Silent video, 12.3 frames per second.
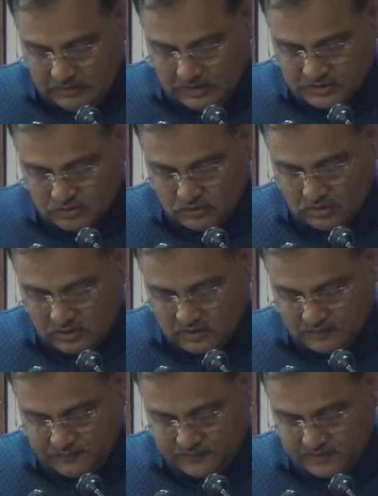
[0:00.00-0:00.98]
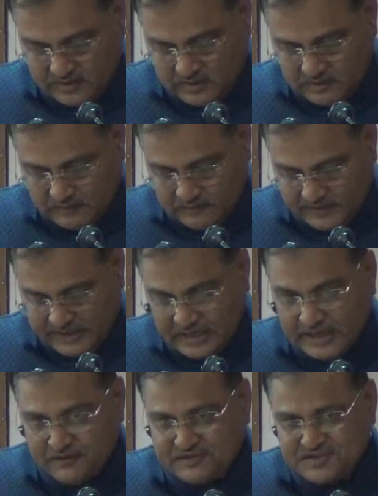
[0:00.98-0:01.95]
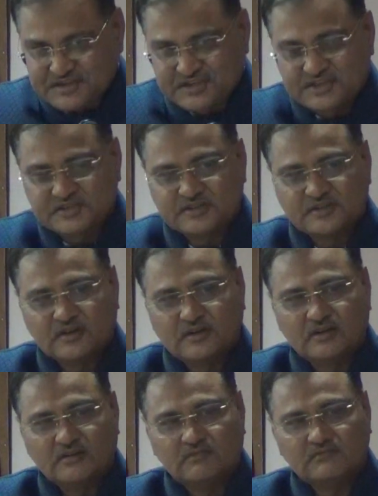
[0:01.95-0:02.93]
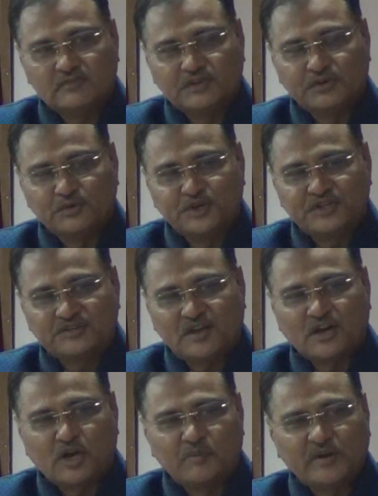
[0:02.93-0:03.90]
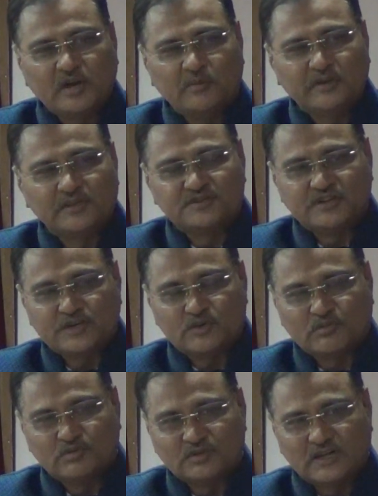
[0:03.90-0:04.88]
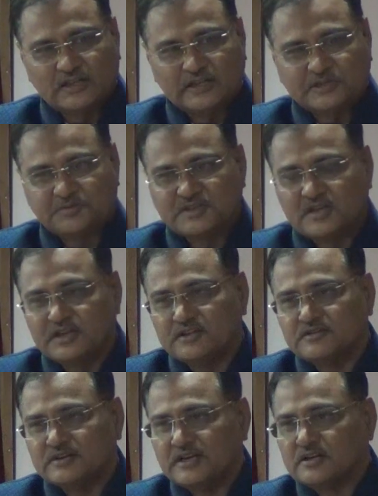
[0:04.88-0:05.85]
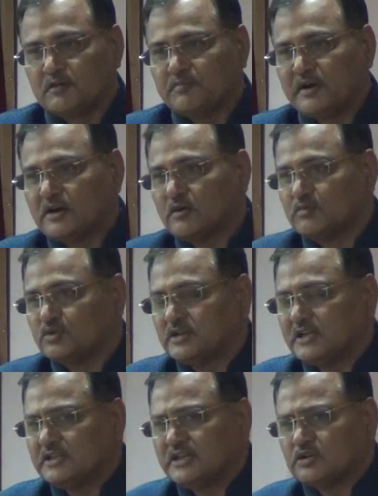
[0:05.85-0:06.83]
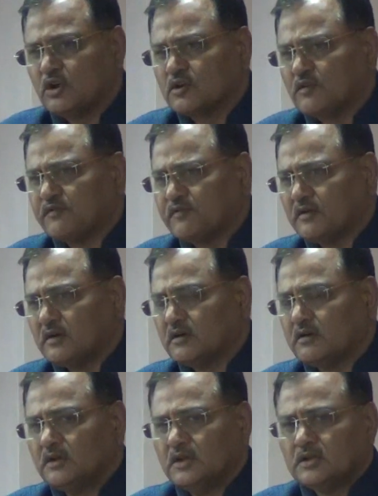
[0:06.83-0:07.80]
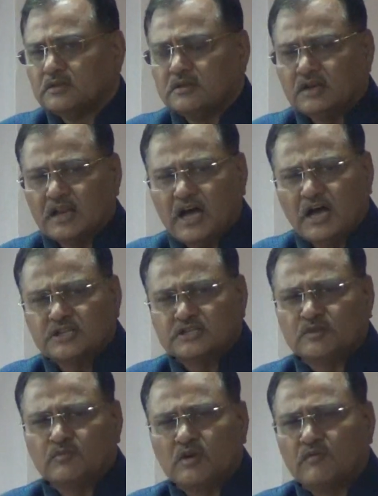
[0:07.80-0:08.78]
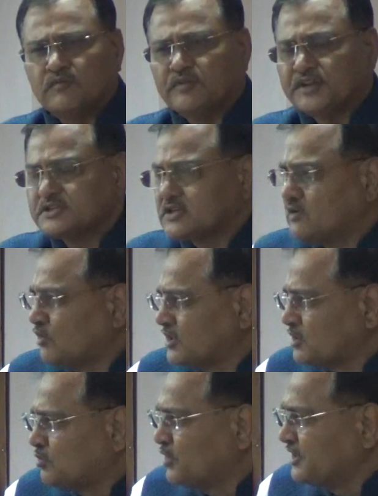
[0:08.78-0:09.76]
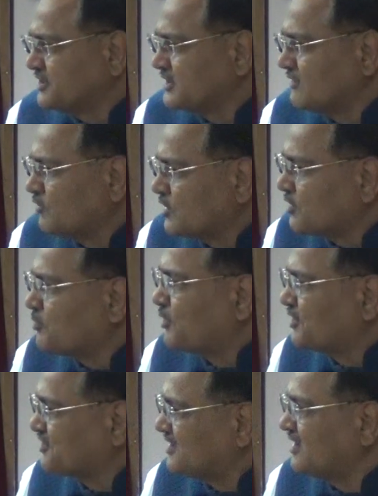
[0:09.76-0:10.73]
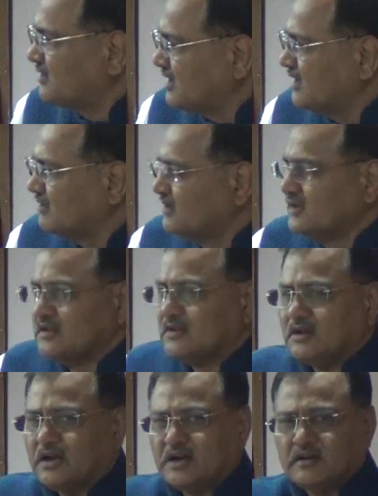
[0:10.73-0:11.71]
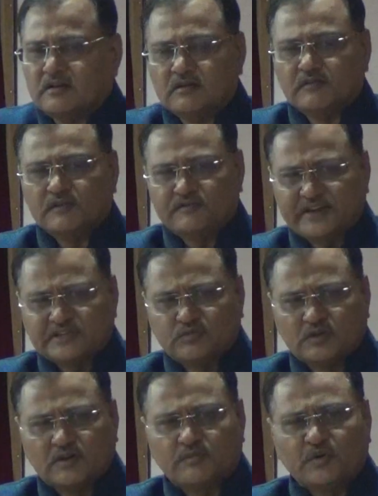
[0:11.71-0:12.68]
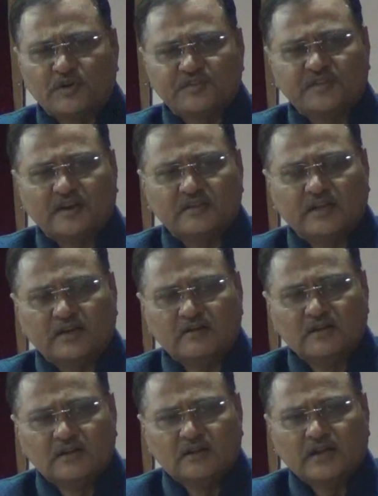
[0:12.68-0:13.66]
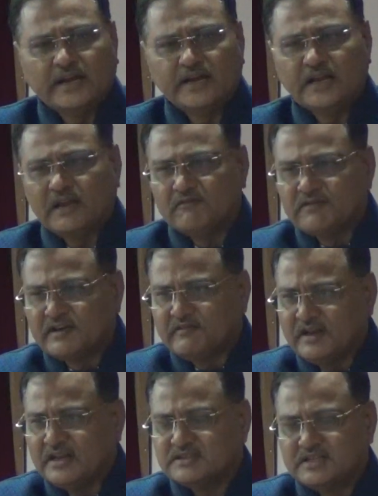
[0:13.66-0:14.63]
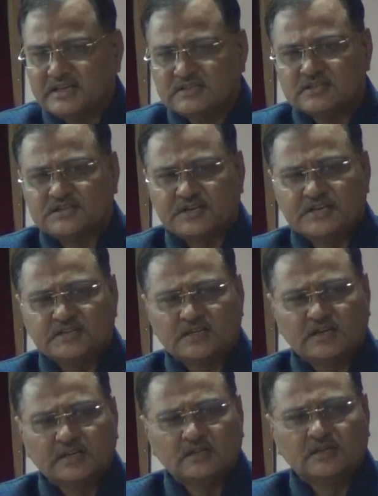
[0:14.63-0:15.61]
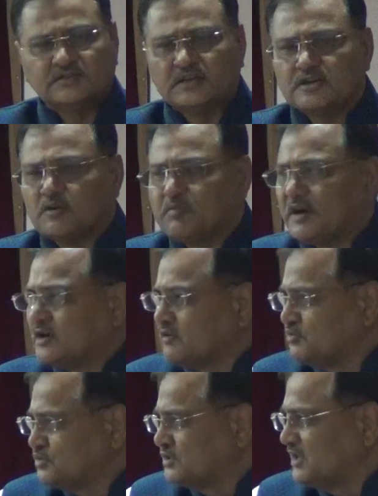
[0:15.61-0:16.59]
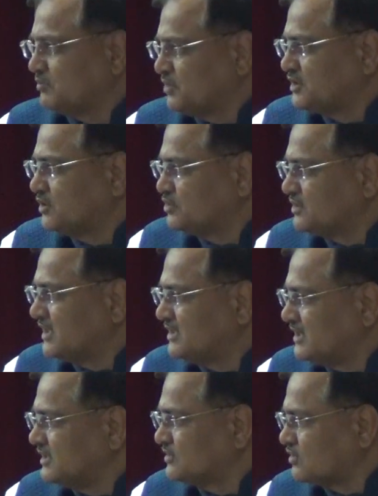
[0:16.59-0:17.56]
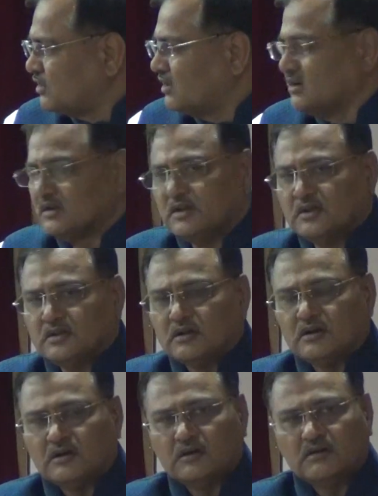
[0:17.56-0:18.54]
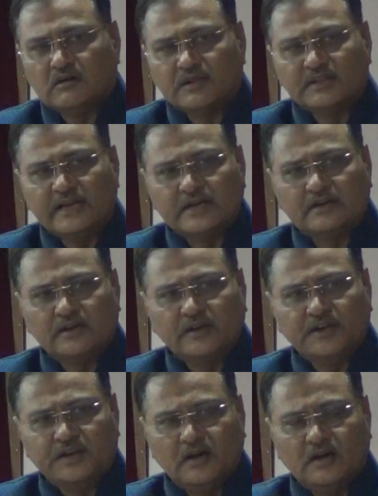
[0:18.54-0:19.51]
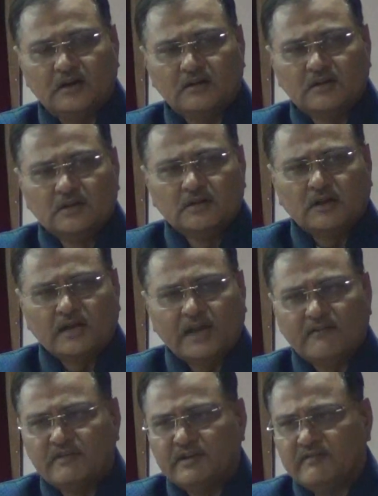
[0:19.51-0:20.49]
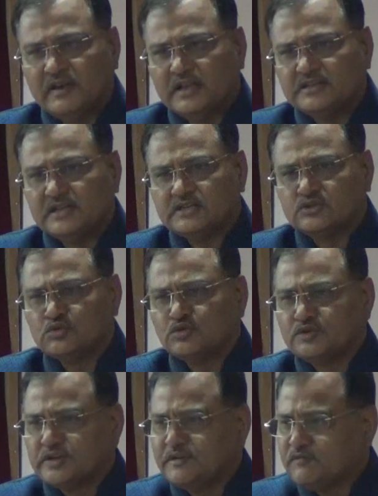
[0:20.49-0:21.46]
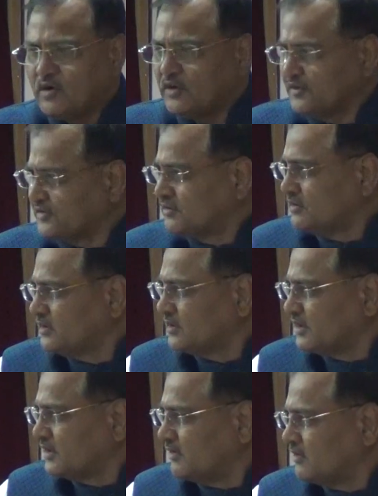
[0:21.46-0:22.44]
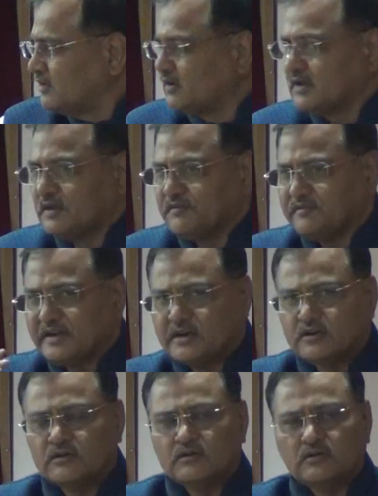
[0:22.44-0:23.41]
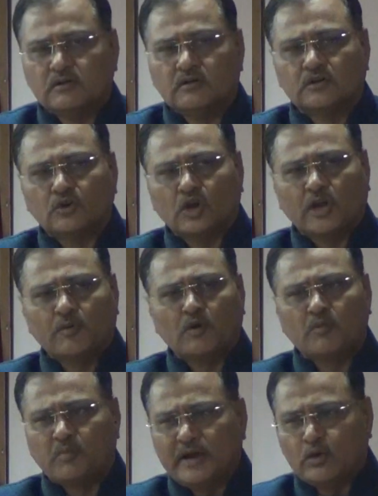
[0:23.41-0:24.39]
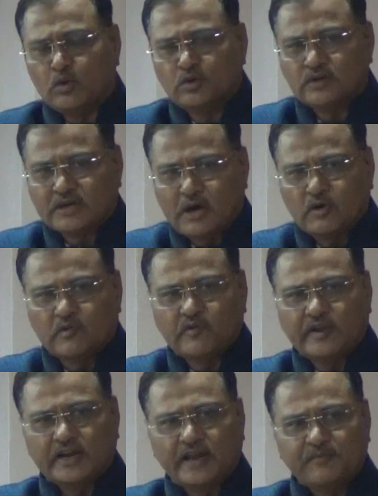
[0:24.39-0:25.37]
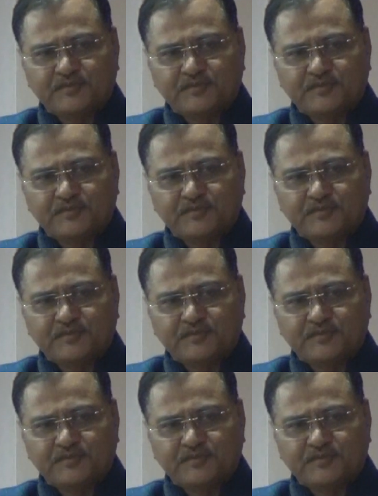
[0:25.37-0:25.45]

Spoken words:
also a lot of inland fisheries units are coming up in the state of Gujarat, especially in the central part of Gujarat. There is a lot of large number of natural water bodies and water ponds are there, and freshwater ponds are there. And every village, there is a tradition in the central part of Gujarat, Madhya Gujarat that is called. In that area, every village has 2-3 ponds. If I talk about my own town where I